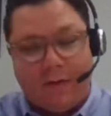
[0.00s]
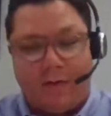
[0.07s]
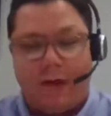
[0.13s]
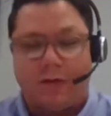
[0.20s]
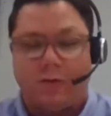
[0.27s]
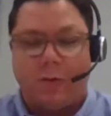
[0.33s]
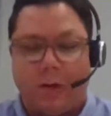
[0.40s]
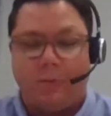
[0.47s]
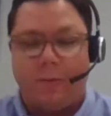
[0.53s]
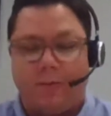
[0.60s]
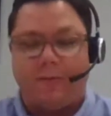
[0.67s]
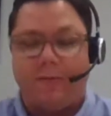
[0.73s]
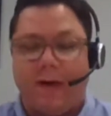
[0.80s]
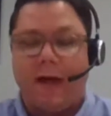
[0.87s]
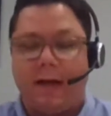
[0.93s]
So that's why we
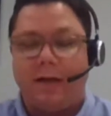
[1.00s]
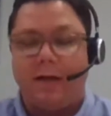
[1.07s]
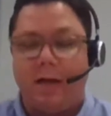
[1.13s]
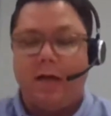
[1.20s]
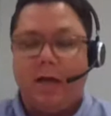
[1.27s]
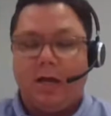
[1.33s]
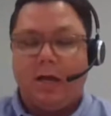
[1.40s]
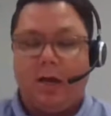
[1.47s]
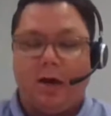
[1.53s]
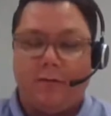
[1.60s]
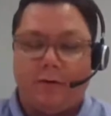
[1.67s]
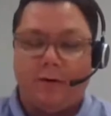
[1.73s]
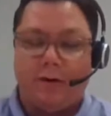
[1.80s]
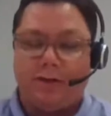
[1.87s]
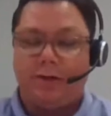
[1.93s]
provide
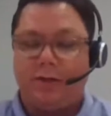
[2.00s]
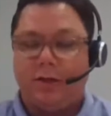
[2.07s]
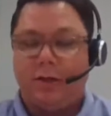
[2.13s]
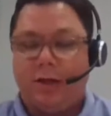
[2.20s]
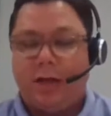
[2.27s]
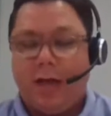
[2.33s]
coverage